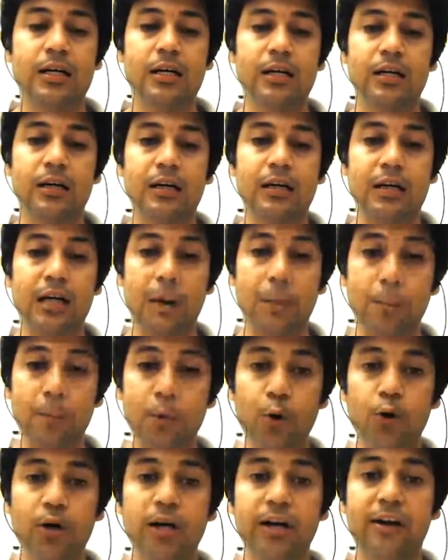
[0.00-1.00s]

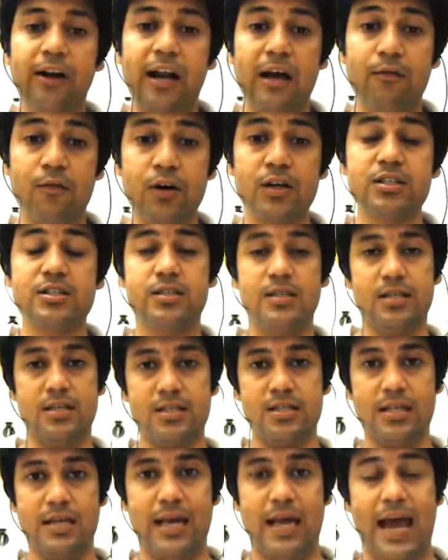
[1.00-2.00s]
computer traversed this
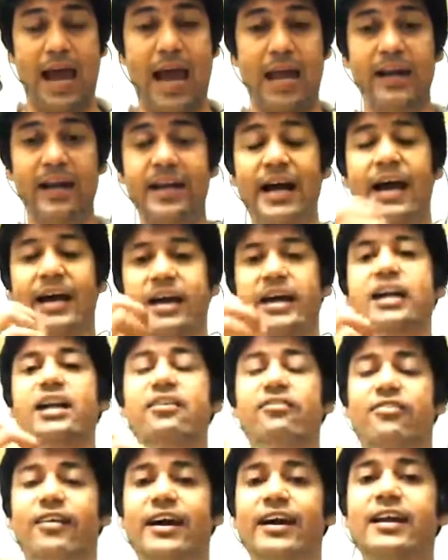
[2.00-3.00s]
and it
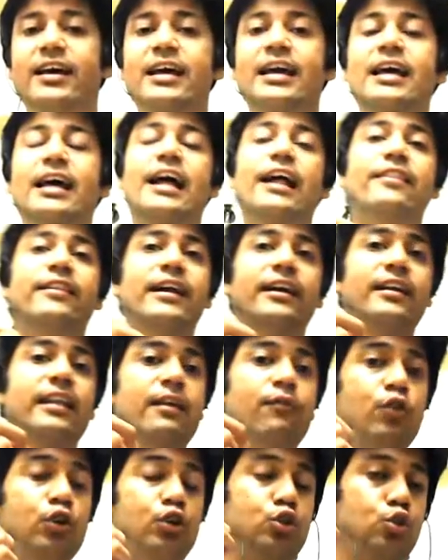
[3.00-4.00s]
identified that there
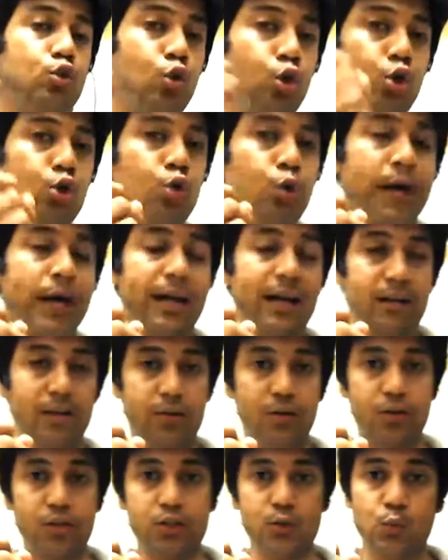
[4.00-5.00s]
was no two
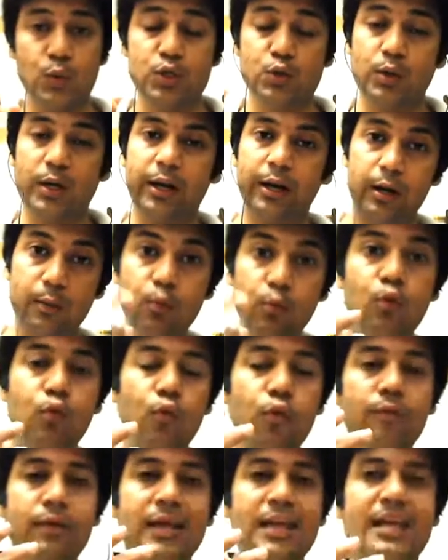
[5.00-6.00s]
characters which were removed,
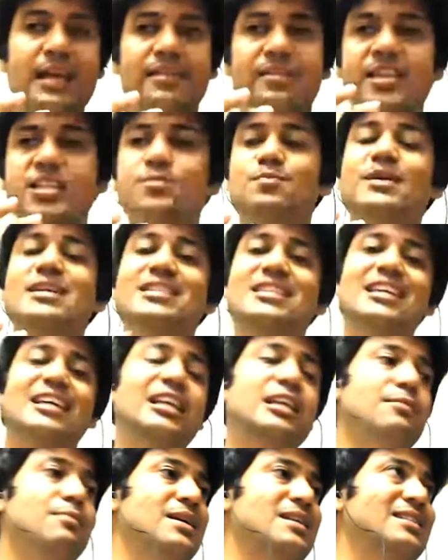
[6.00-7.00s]
this basically
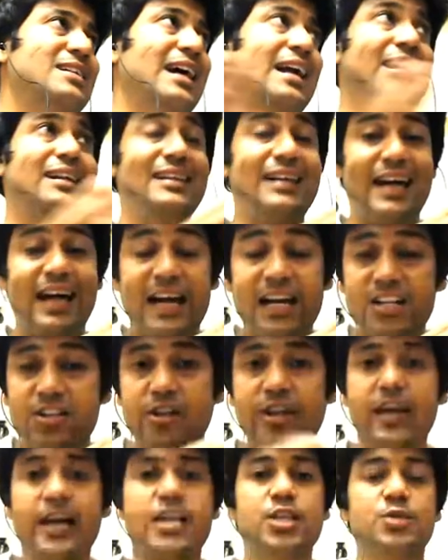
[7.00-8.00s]
means the entire string
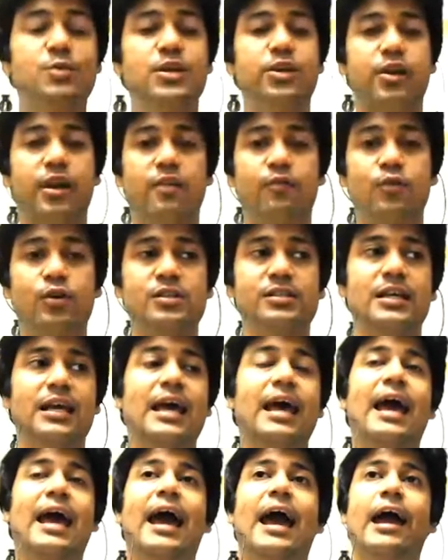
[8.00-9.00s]
has been traversed,
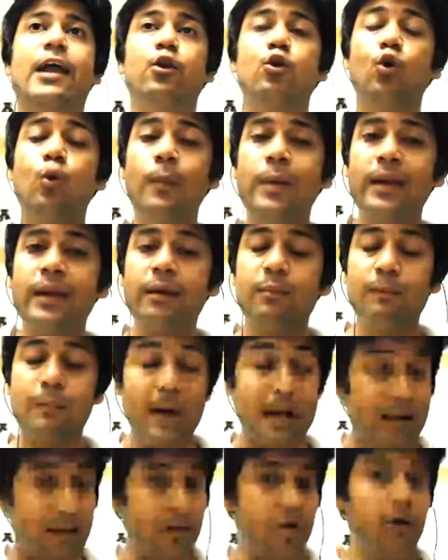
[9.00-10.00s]
and no
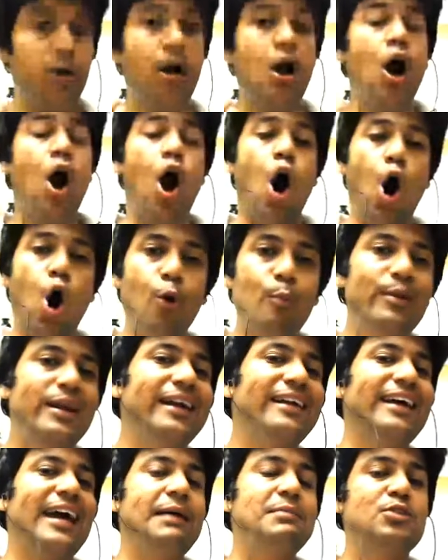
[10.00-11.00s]
matter how many
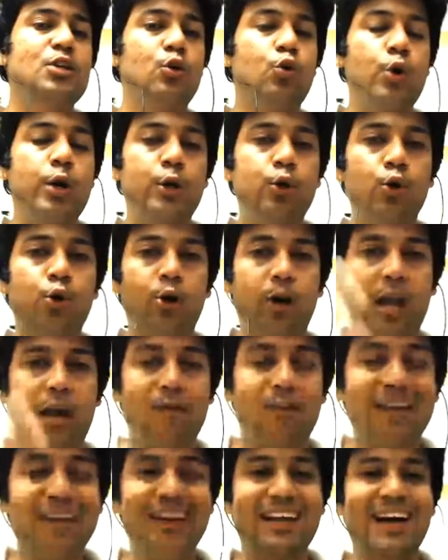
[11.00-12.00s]
times you're going to travel it